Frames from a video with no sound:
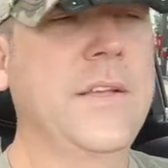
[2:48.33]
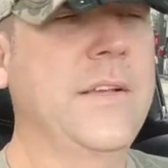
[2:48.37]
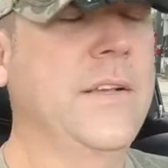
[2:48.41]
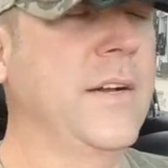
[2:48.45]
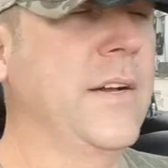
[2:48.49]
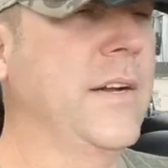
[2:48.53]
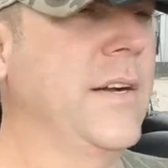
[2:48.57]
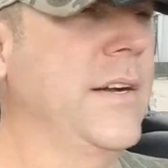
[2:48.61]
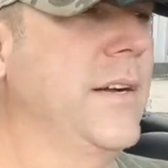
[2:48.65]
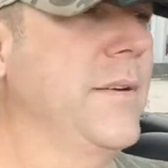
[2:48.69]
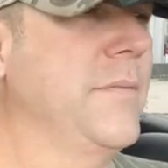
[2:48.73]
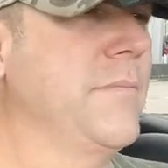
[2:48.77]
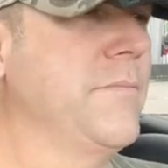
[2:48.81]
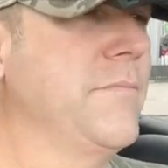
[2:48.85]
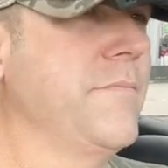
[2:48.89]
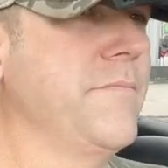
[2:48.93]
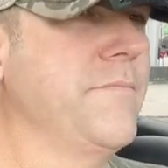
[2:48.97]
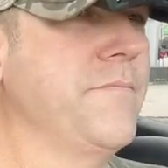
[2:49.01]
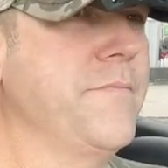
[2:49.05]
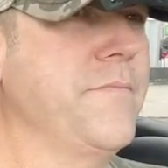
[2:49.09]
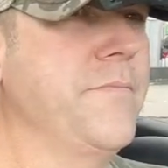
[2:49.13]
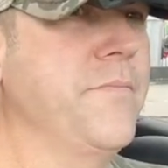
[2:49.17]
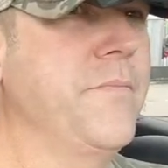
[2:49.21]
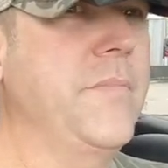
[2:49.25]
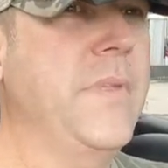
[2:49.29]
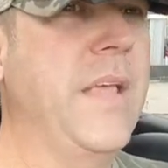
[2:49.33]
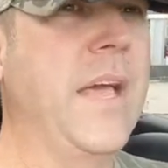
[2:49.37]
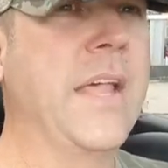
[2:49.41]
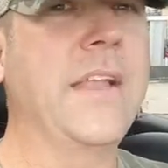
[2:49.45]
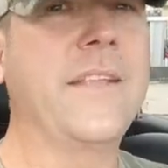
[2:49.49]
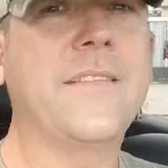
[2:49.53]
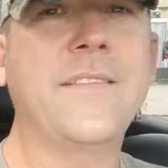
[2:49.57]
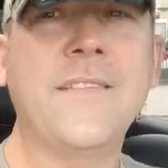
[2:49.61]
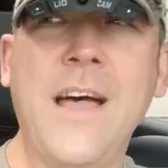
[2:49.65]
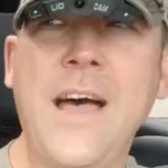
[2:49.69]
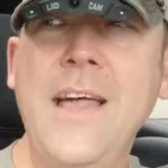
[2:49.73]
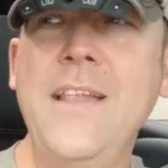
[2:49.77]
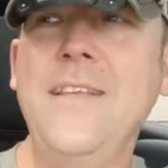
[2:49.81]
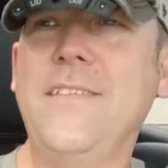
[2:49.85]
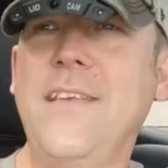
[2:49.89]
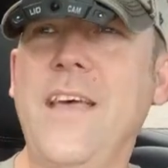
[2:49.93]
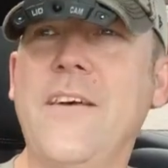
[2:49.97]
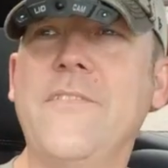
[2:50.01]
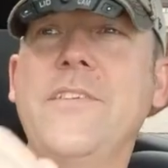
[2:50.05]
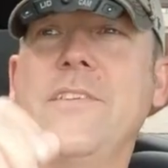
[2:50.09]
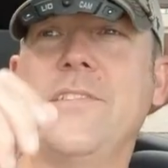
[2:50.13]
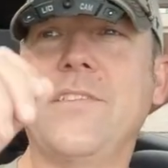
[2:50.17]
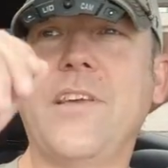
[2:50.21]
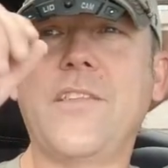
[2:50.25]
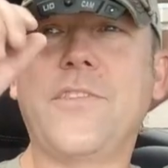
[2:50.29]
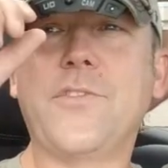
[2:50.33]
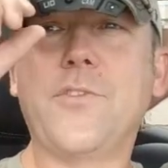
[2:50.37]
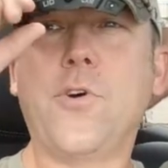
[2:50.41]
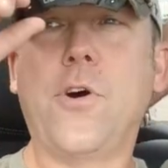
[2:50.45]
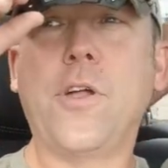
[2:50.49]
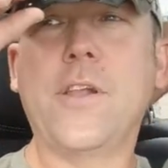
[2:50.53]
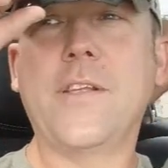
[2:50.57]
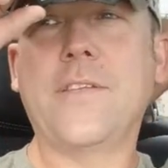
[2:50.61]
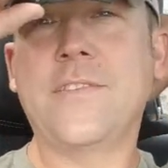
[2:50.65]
And it's not as heavy as I thought.